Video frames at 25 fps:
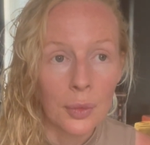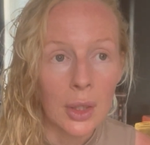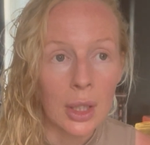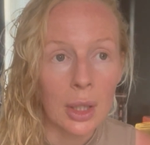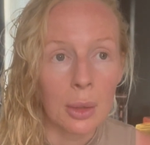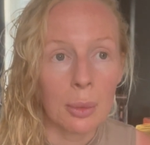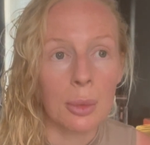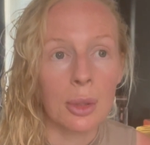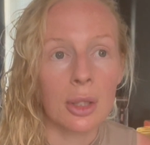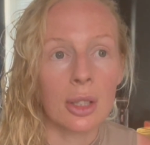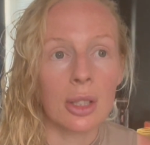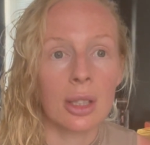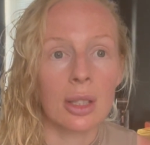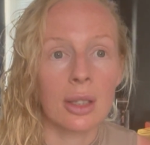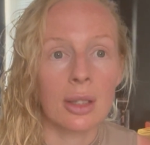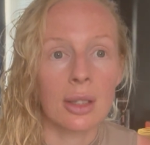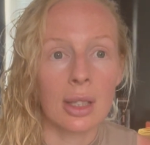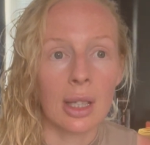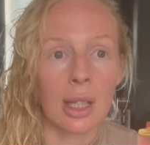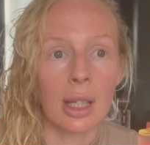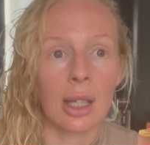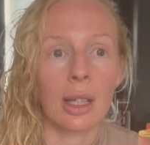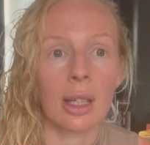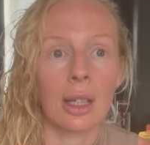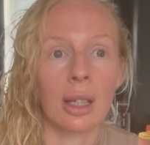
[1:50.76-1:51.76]
was to
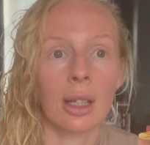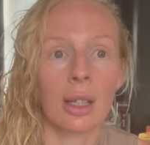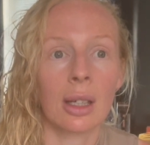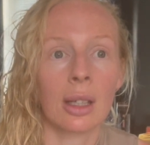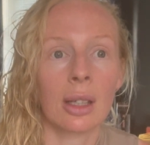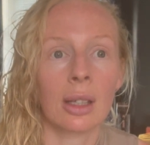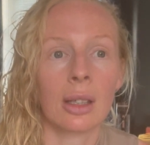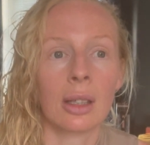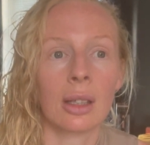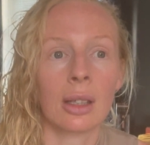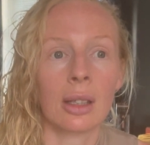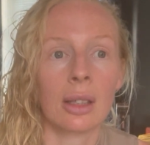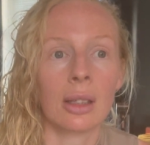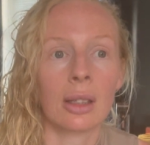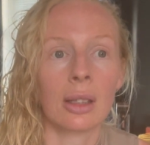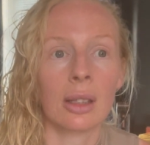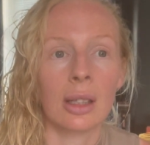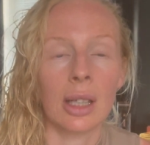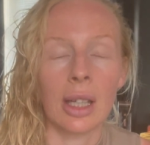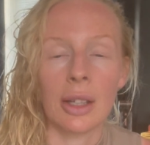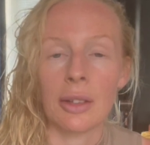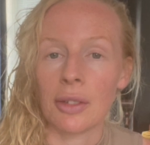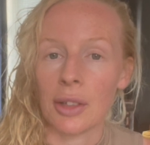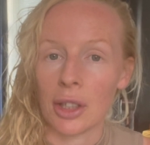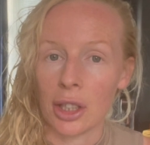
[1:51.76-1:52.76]
see
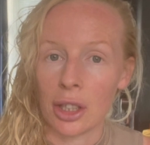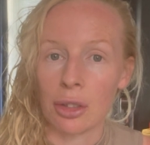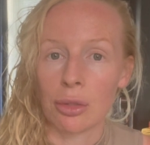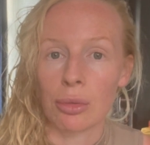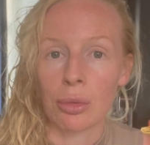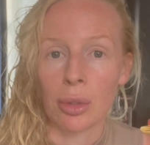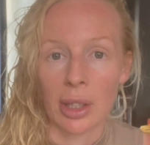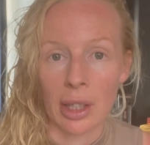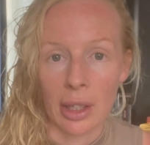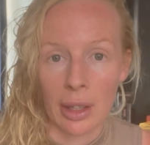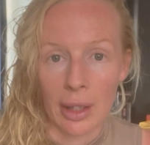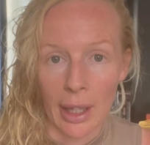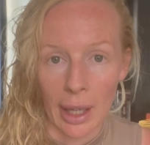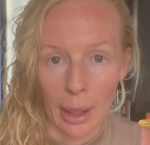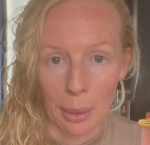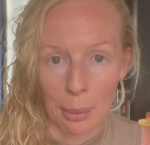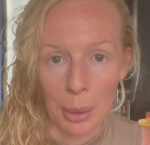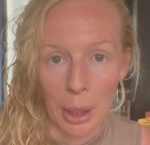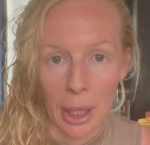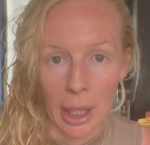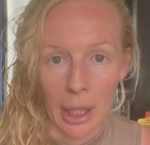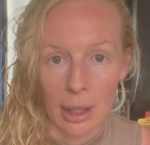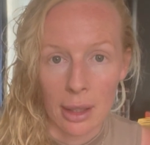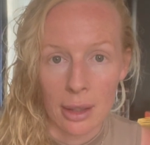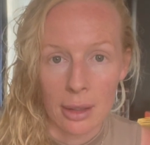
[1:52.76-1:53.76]
if I could run at that
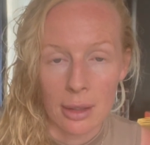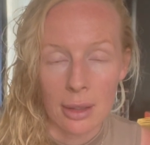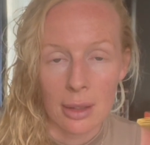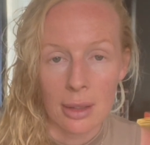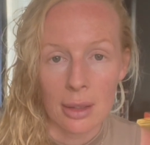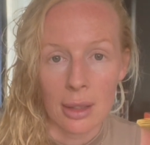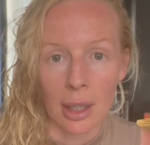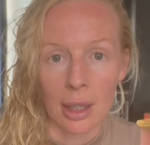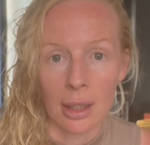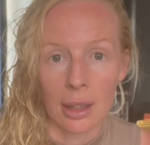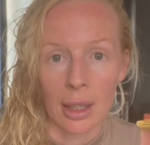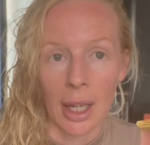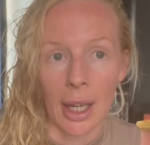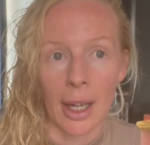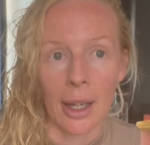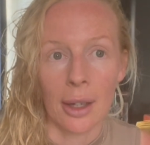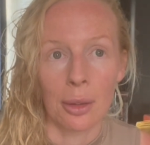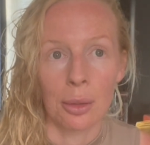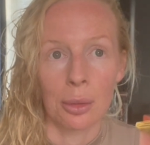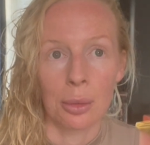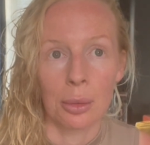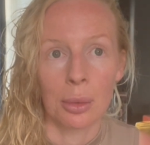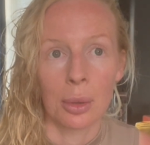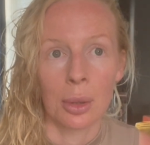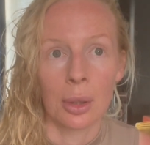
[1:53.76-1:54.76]
pace and
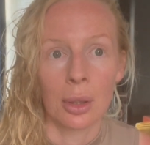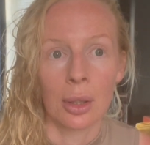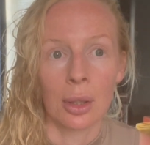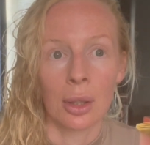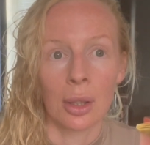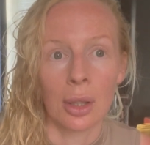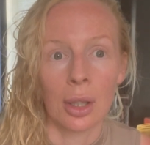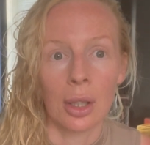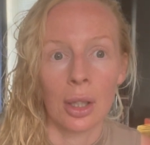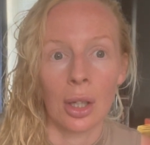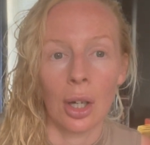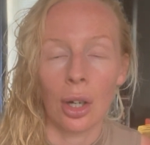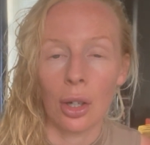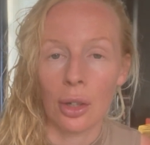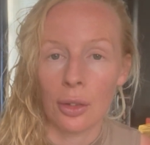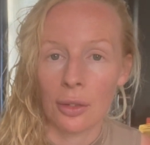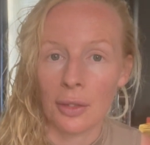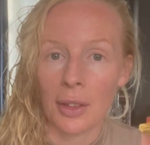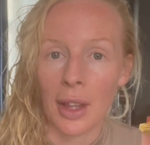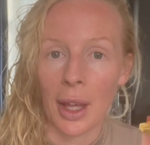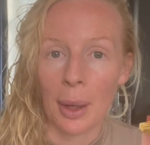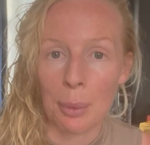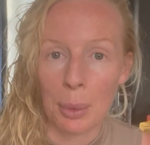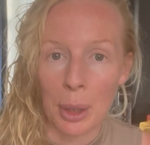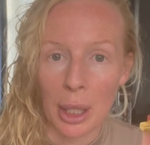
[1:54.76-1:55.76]
how off
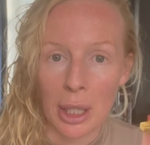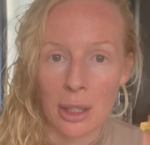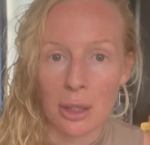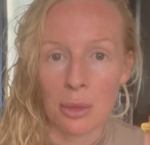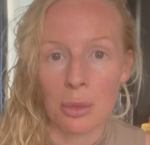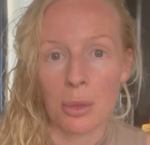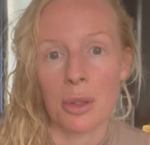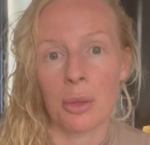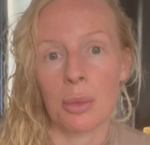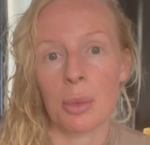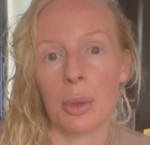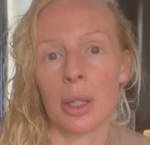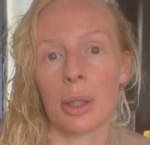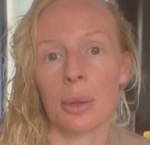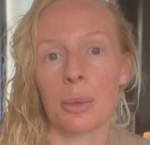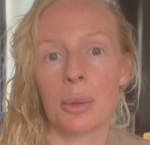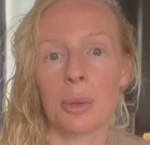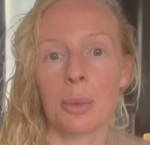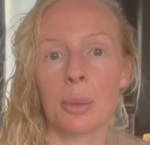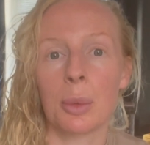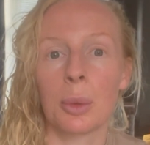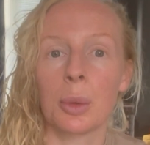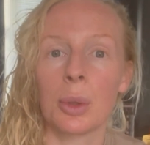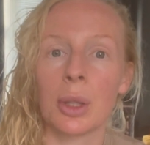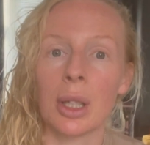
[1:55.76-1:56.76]
that pace was when I was
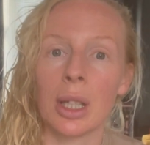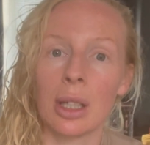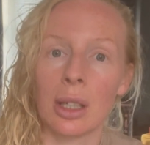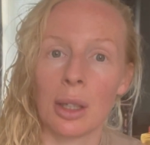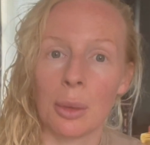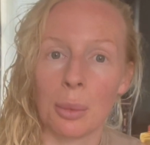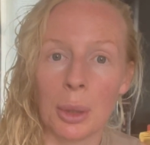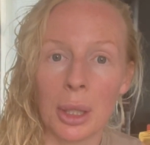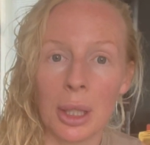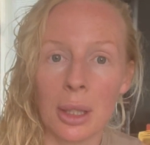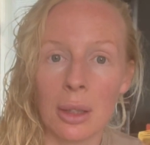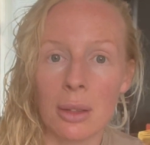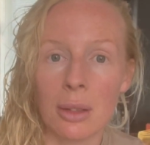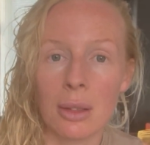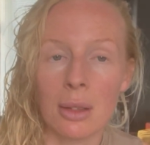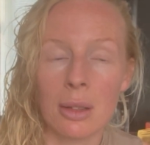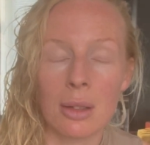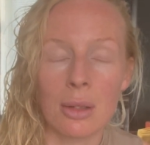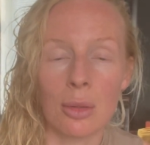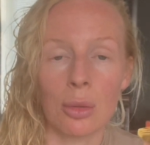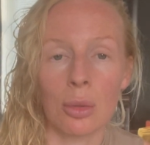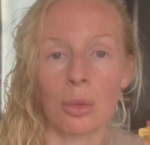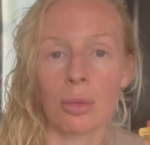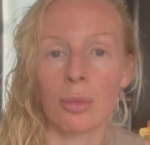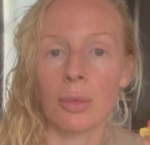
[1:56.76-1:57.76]
walking up hills
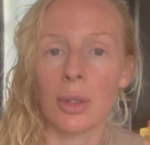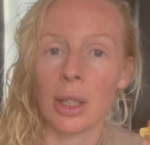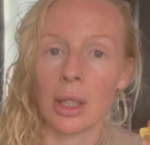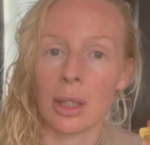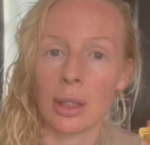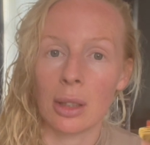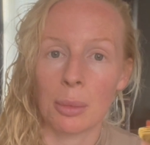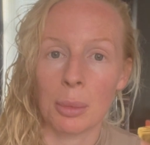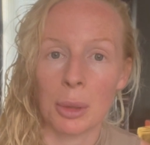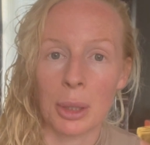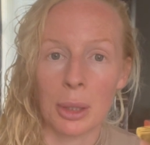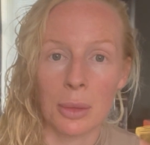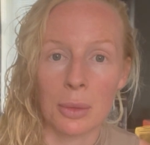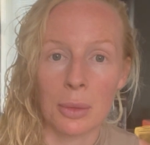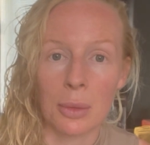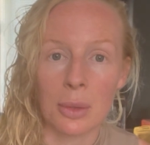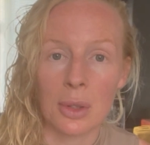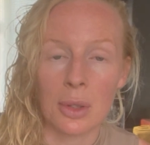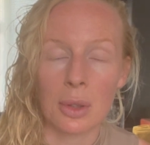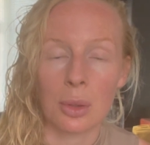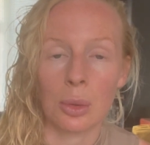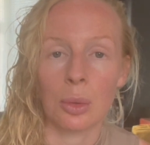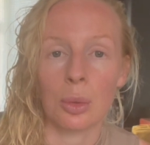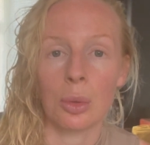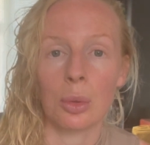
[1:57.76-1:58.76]
or running up hills
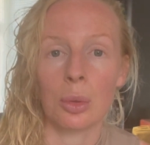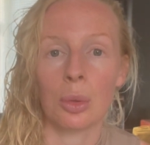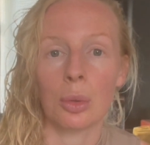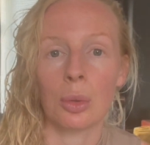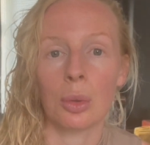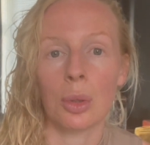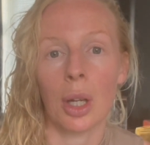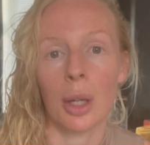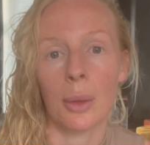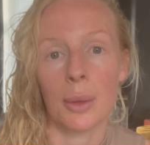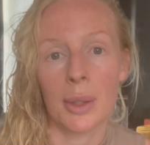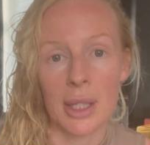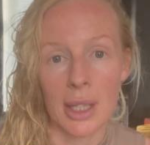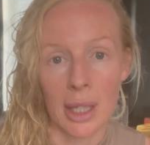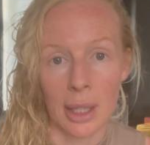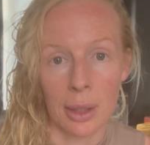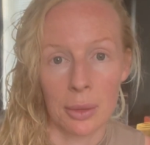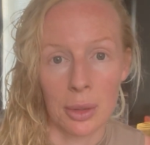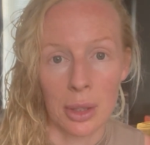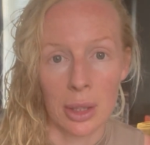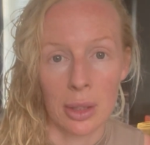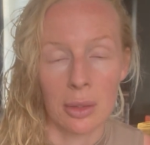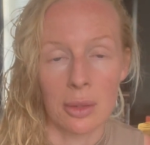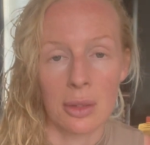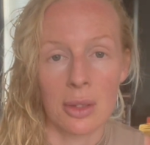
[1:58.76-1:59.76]
or going down
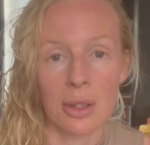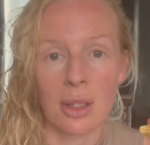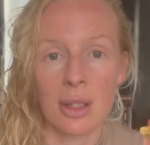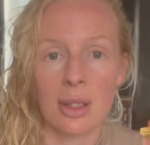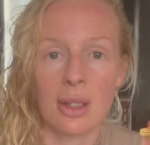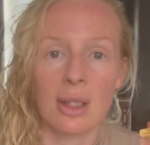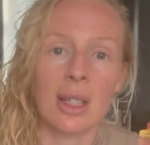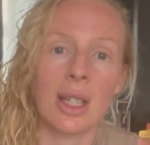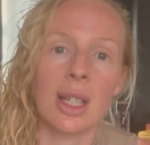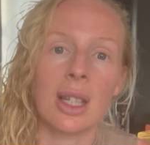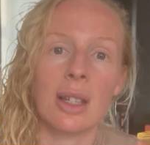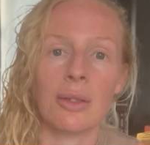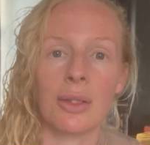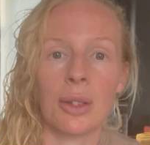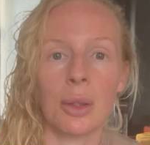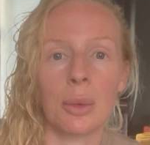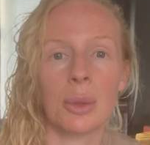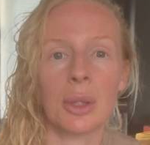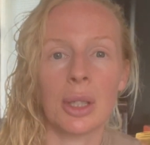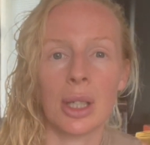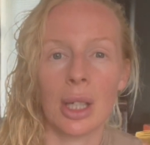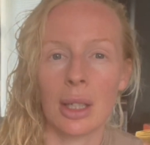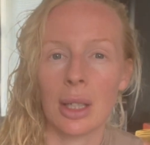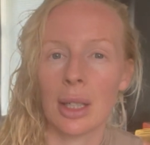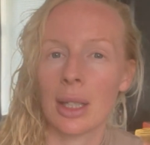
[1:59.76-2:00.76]
hills, to see if it would
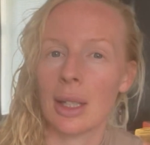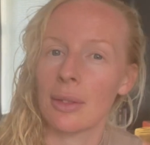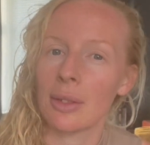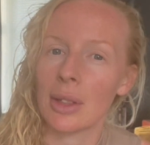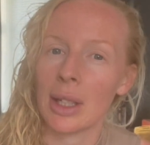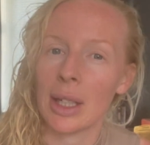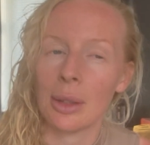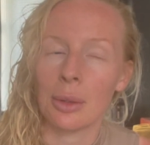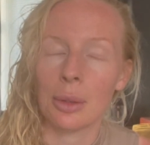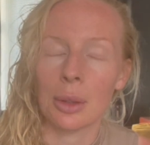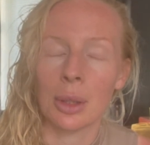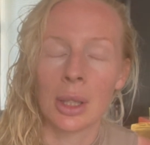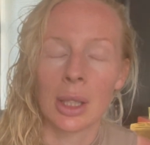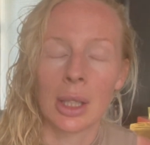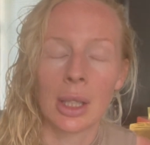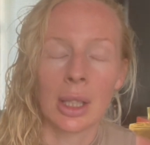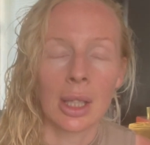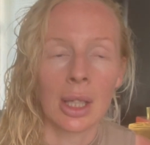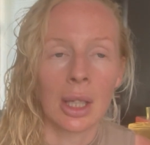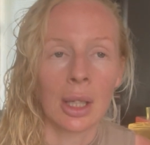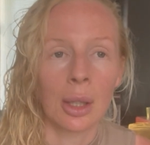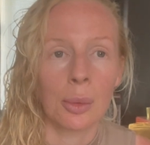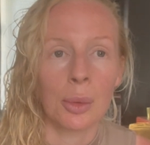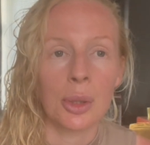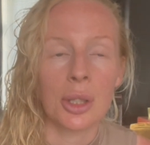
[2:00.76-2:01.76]
kind of level out,
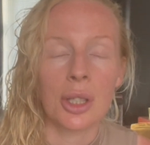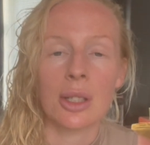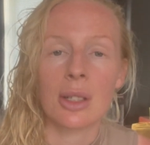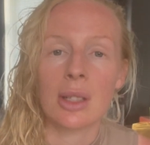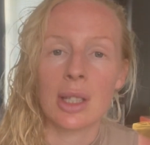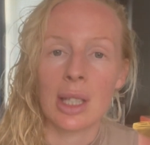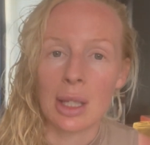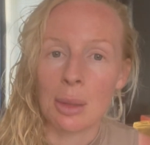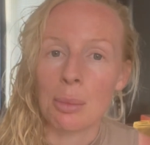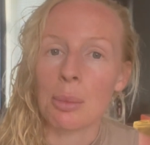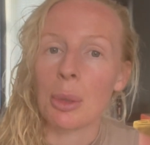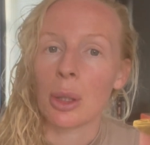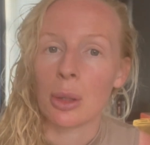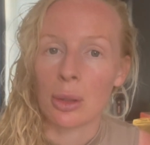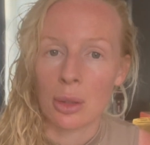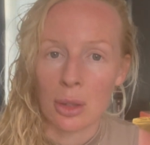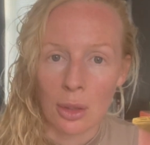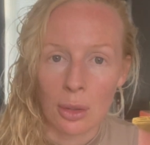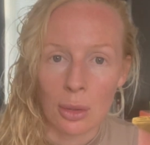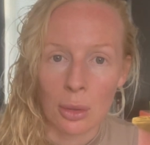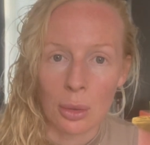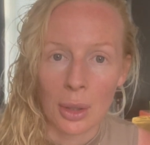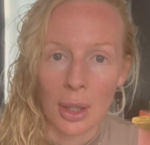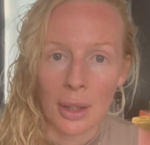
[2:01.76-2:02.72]
which is the most thought